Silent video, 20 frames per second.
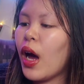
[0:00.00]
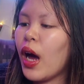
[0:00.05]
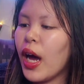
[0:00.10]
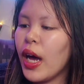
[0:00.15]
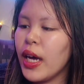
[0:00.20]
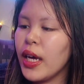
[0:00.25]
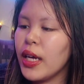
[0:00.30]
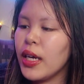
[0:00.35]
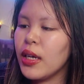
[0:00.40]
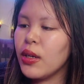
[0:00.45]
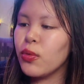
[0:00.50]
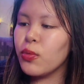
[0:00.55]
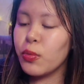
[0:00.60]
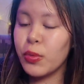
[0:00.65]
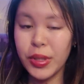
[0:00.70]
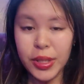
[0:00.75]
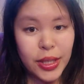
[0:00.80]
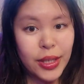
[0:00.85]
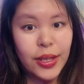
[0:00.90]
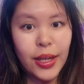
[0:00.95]
I
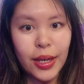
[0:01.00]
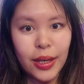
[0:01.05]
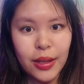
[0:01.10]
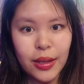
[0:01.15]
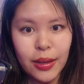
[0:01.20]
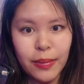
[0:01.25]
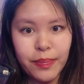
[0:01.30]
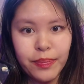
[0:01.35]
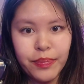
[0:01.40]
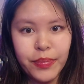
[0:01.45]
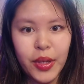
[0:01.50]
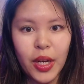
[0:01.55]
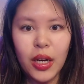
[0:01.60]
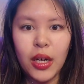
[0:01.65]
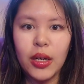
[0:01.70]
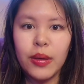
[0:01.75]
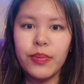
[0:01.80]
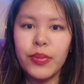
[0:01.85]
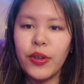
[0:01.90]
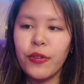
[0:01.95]
really like them.
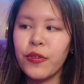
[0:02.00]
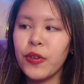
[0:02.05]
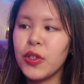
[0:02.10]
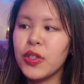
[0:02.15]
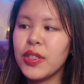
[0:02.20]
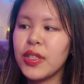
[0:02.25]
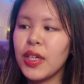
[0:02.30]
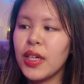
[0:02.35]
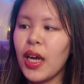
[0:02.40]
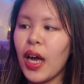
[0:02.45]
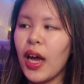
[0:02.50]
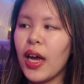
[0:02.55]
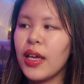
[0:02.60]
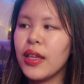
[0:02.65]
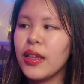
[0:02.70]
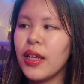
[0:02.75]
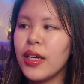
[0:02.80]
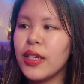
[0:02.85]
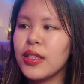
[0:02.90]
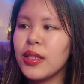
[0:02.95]
The first thing I
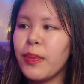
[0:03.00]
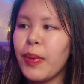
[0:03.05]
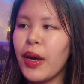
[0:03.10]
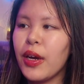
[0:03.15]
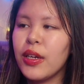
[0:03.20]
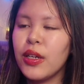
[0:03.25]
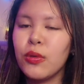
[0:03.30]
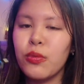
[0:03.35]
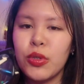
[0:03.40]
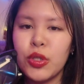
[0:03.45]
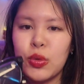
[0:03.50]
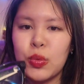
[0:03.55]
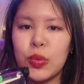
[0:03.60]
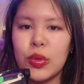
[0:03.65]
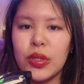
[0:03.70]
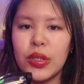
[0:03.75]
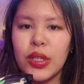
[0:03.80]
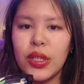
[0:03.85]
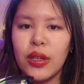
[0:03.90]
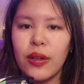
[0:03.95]
liked about it was
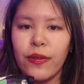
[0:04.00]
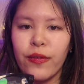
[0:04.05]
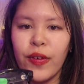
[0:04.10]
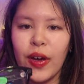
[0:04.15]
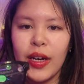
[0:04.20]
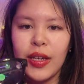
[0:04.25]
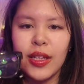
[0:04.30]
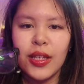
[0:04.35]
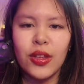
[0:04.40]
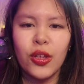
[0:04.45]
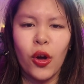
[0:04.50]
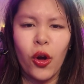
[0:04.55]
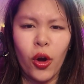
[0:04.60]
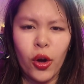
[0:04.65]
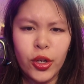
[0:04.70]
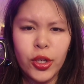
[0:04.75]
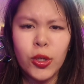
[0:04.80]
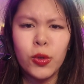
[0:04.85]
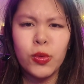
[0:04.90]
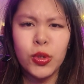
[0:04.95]
really the fact that the
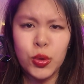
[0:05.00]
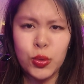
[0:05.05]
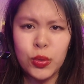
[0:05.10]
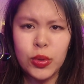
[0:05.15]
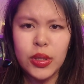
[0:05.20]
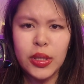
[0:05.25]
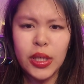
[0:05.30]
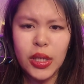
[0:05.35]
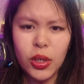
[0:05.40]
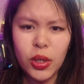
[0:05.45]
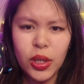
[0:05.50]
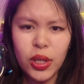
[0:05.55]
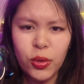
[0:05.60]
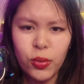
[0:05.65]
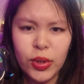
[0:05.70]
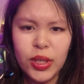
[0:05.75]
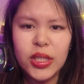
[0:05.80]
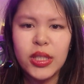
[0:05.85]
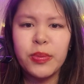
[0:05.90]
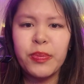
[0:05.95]
audio was really
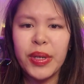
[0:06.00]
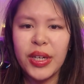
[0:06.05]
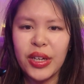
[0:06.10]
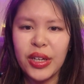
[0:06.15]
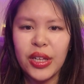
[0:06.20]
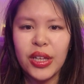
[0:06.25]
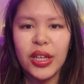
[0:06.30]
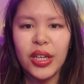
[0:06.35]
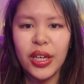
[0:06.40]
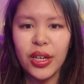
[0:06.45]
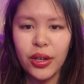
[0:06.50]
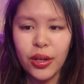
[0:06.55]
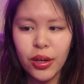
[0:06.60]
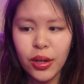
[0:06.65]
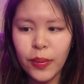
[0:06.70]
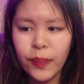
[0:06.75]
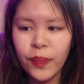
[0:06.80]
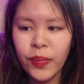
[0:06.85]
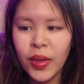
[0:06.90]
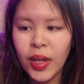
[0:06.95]
crisp and
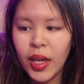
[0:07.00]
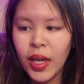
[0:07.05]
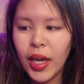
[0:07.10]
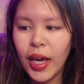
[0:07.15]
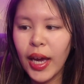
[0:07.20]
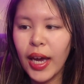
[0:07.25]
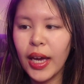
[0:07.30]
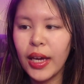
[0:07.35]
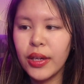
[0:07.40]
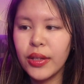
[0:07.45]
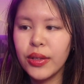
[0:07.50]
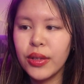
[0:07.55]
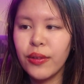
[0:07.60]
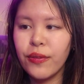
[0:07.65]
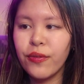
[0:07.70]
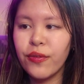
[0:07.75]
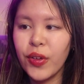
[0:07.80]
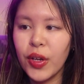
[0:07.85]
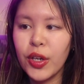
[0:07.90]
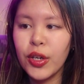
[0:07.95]
clear, and the
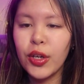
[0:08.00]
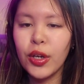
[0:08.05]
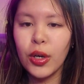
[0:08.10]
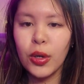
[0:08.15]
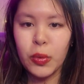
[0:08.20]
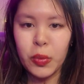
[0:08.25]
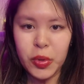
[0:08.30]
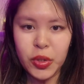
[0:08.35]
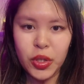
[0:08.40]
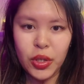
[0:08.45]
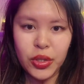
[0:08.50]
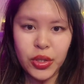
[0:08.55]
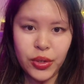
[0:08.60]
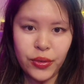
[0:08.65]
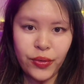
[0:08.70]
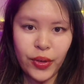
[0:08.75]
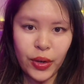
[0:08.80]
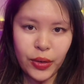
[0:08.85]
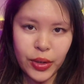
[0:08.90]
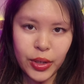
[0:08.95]
video was
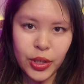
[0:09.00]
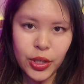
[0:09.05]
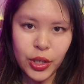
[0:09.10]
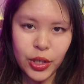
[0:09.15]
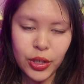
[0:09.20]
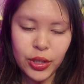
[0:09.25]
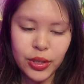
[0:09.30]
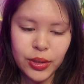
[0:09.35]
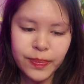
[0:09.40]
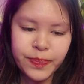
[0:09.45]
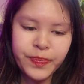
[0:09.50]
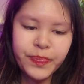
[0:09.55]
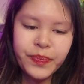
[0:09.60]
also very good.